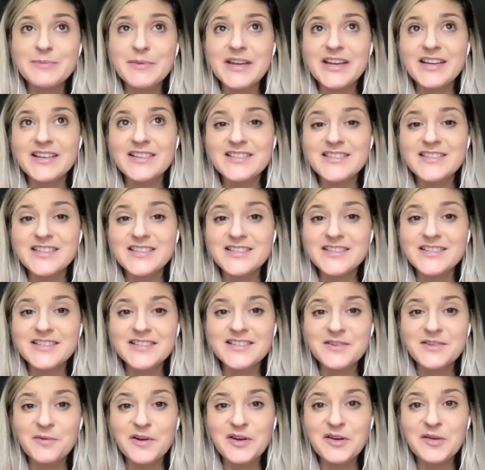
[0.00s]
because this
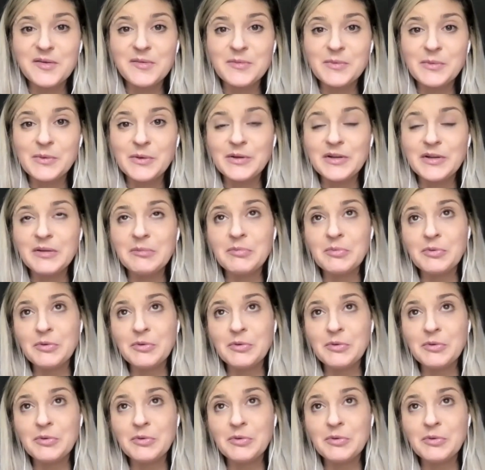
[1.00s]
is going to really